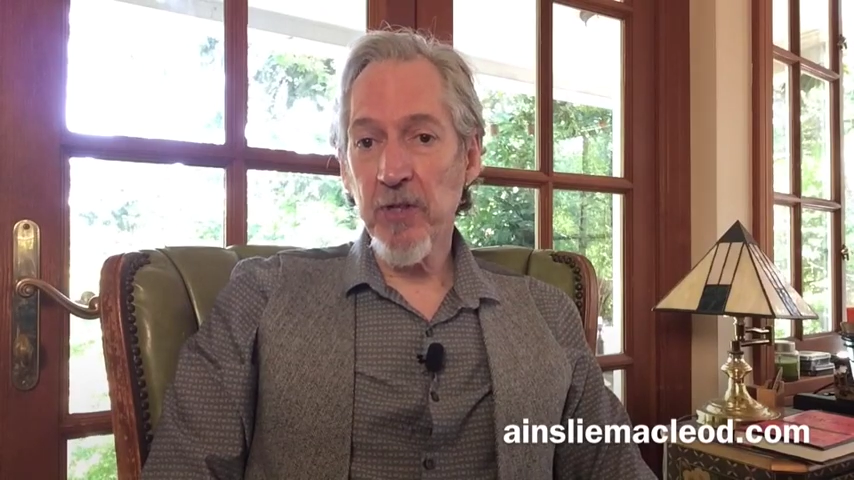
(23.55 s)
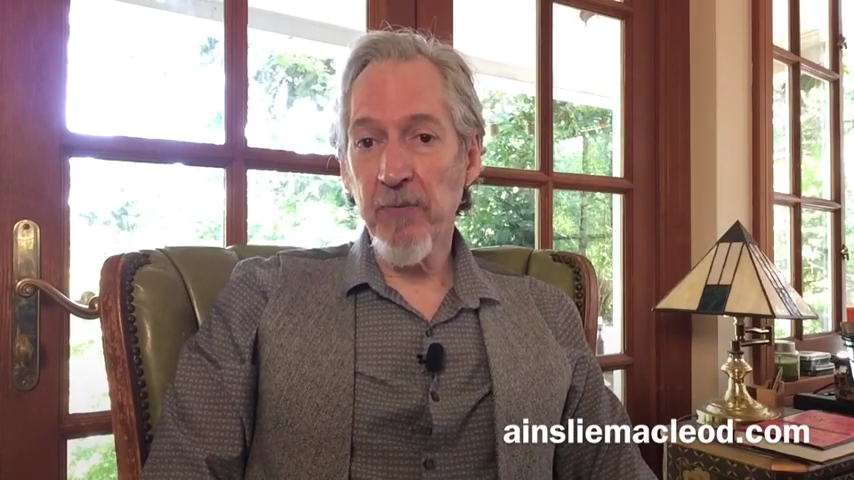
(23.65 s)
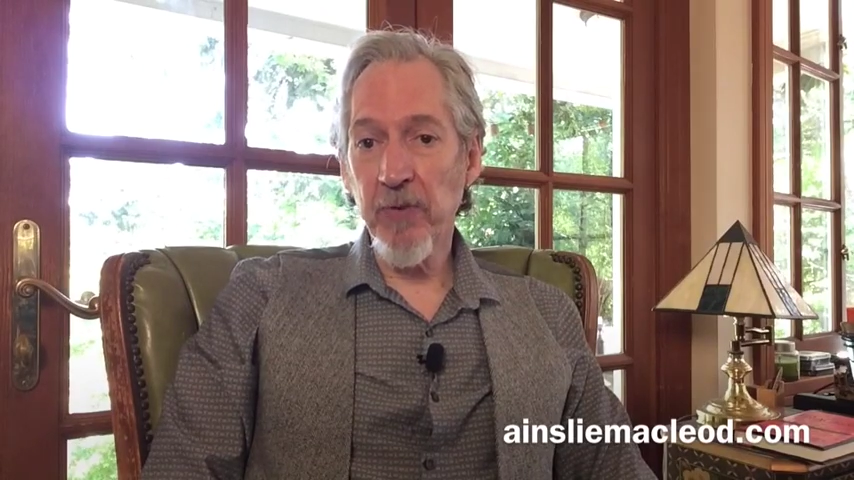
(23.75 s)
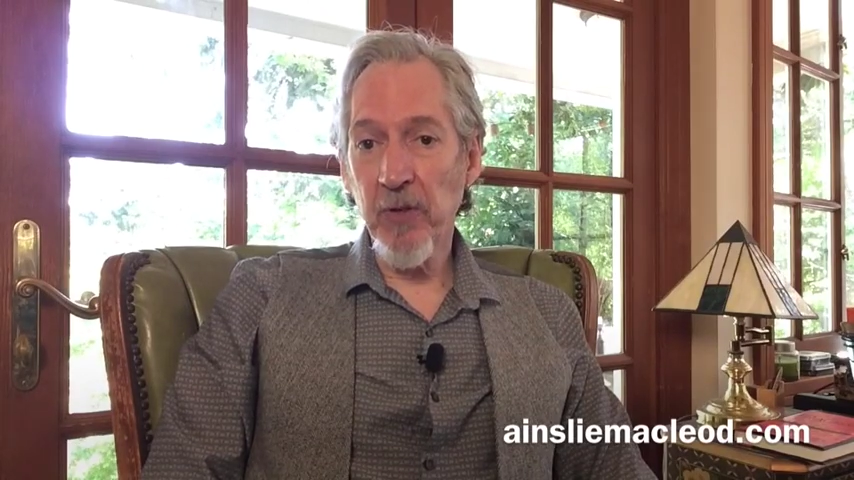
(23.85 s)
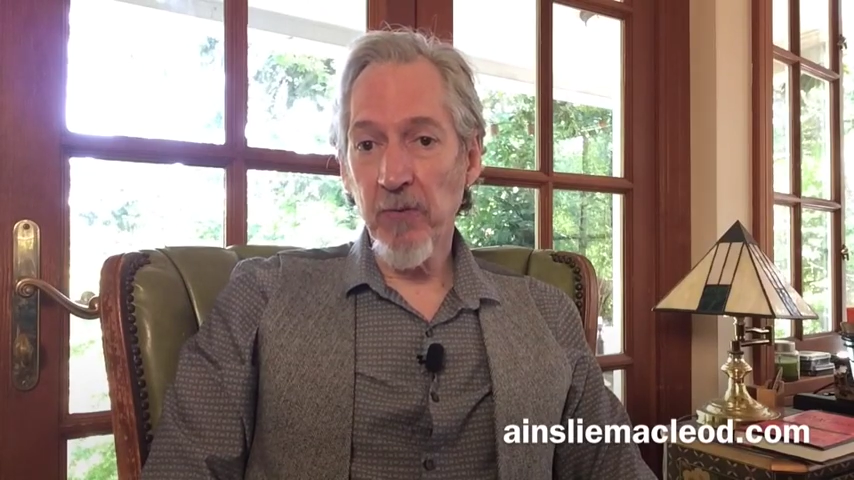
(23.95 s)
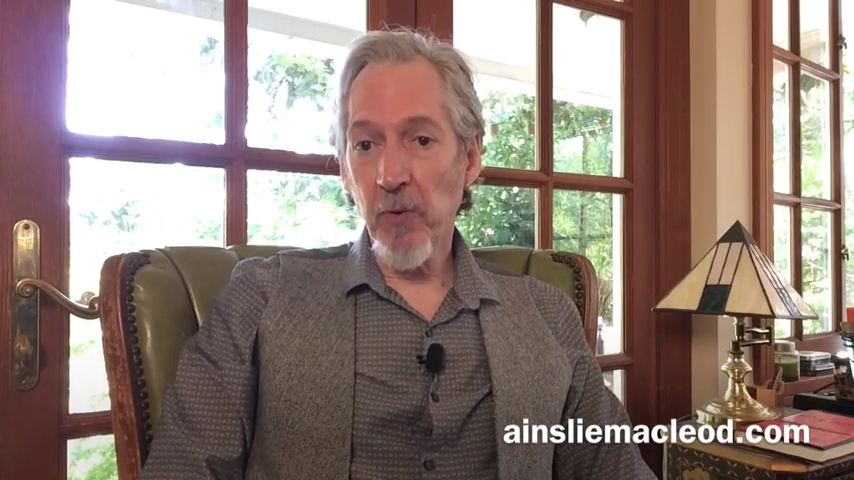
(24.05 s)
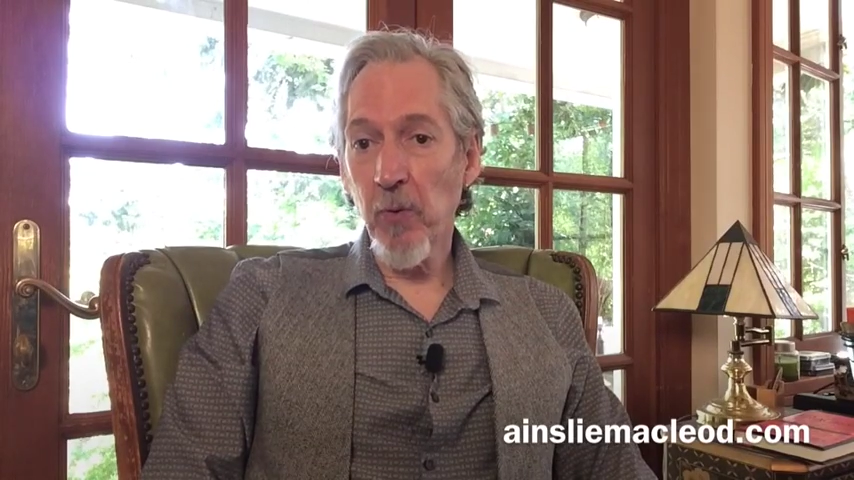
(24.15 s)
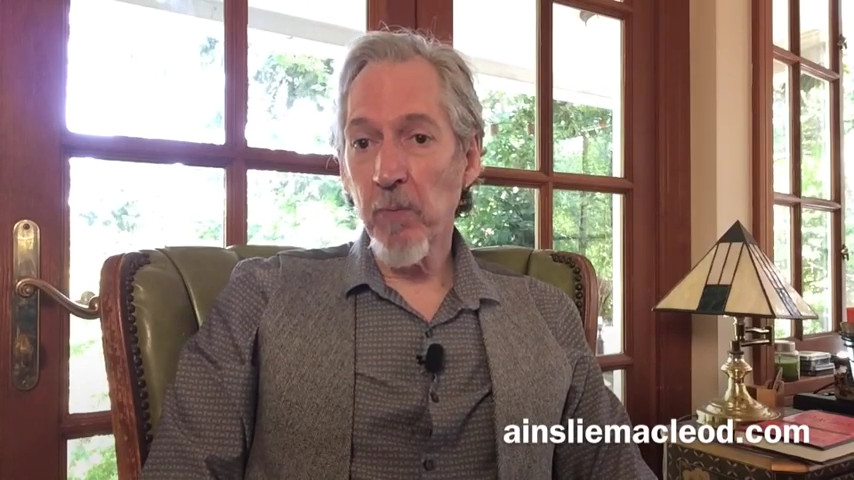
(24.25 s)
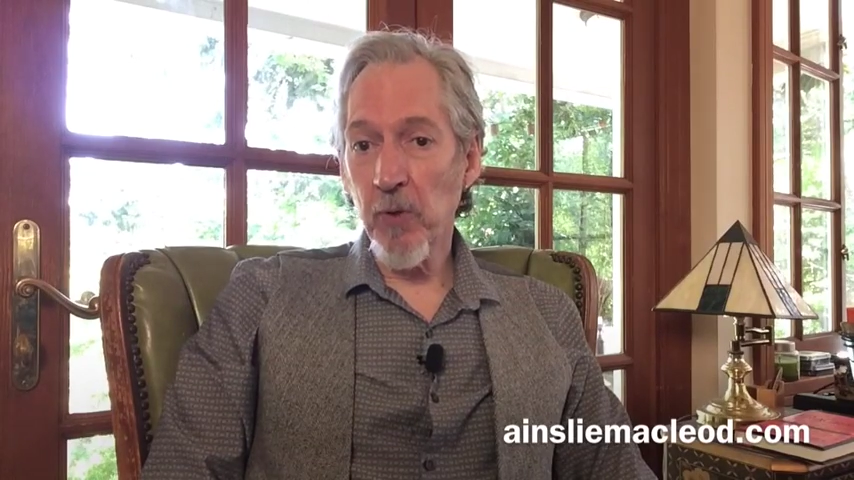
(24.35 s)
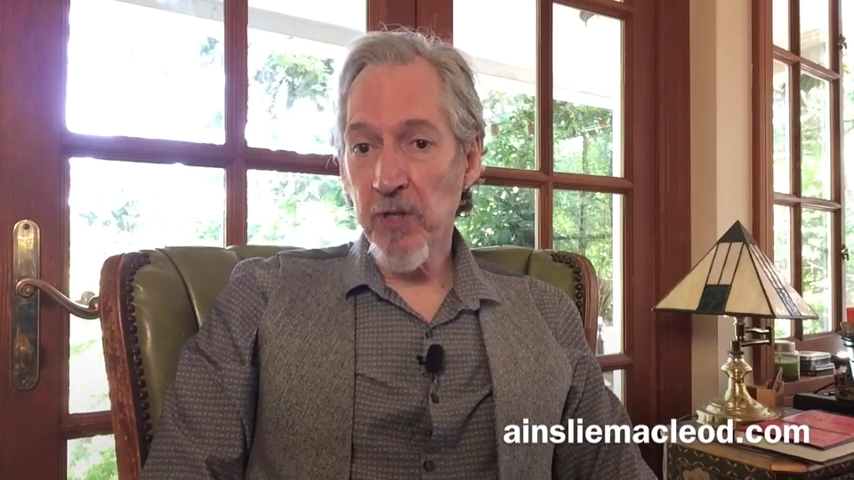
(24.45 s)
a fear of your
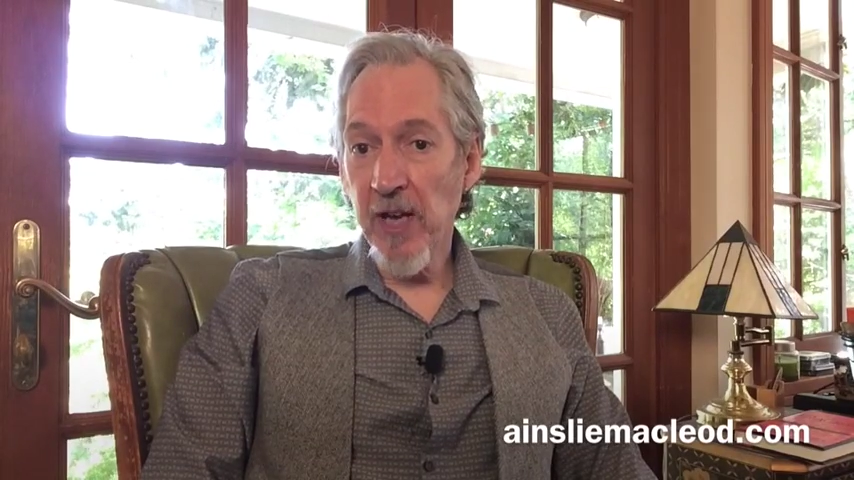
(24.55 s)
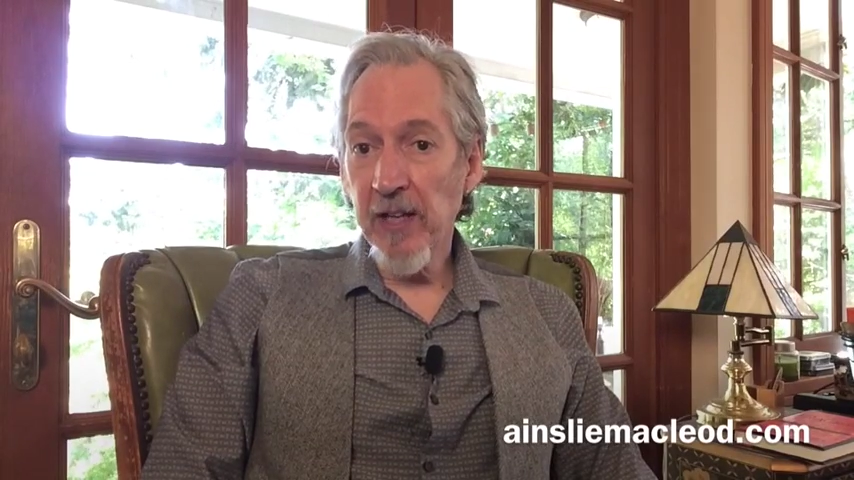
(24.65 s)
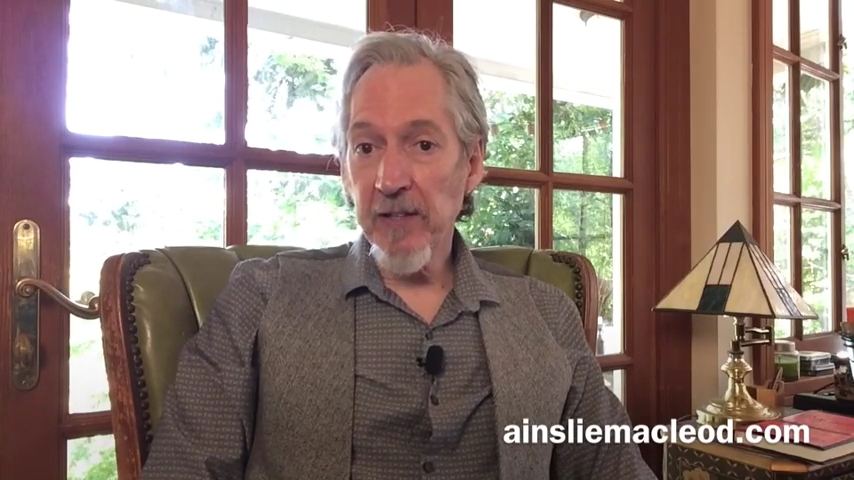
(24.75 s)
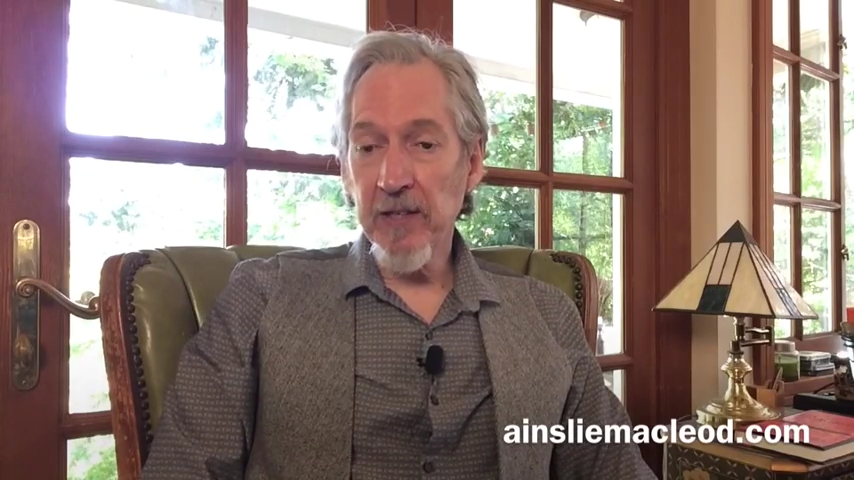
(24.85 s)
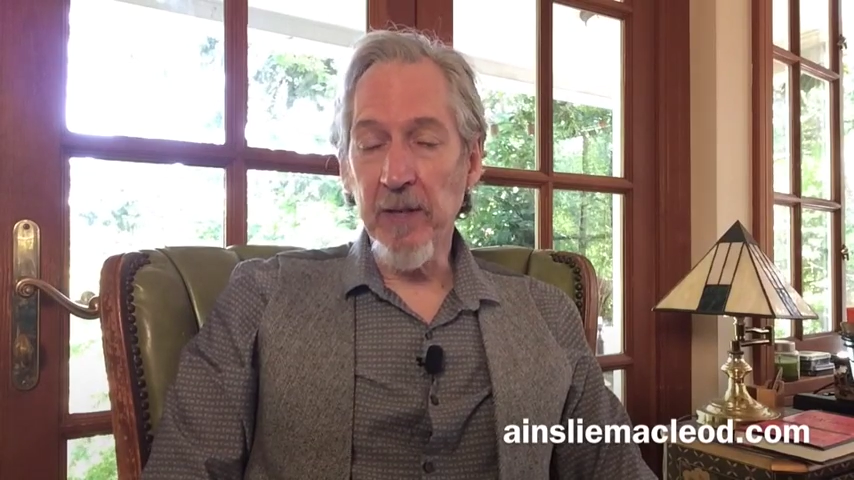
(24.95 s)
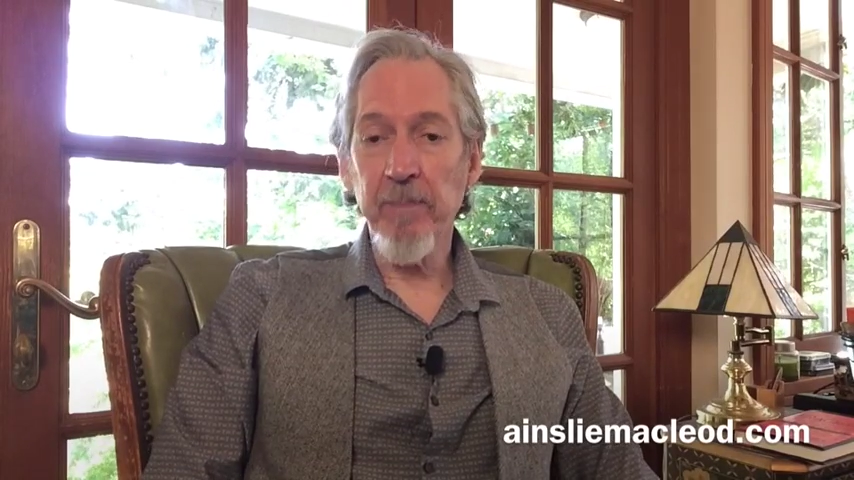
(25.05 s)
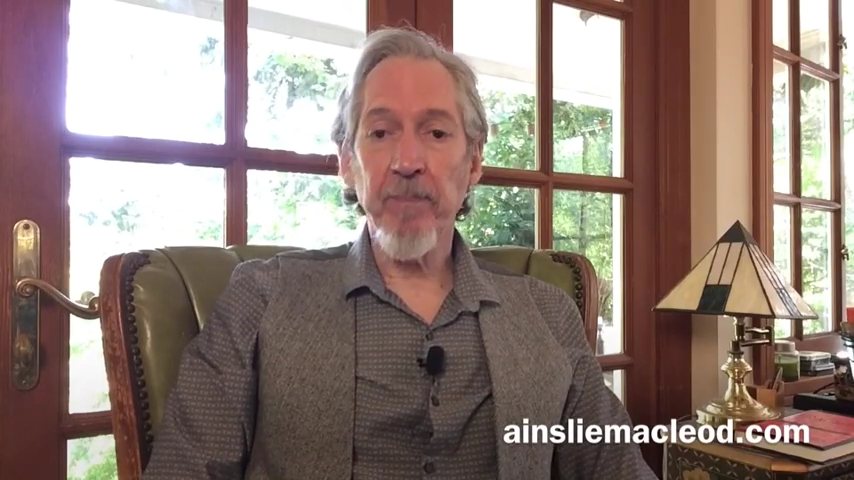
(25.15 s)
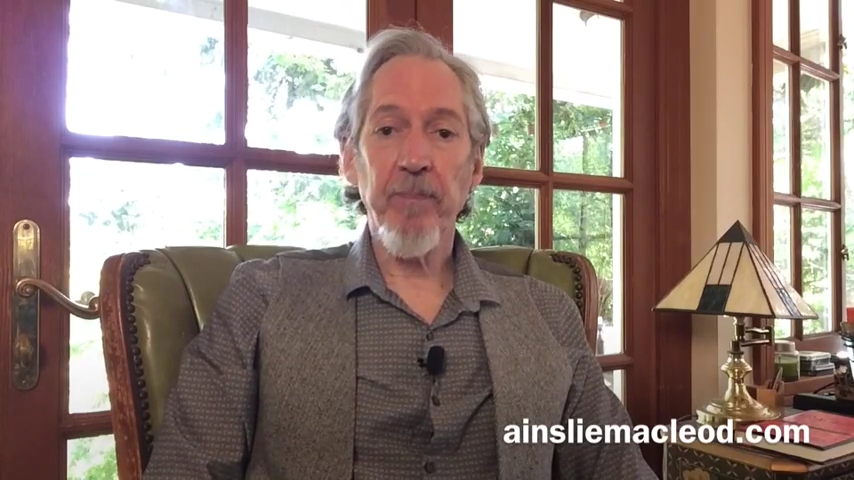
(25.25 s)
own mortality.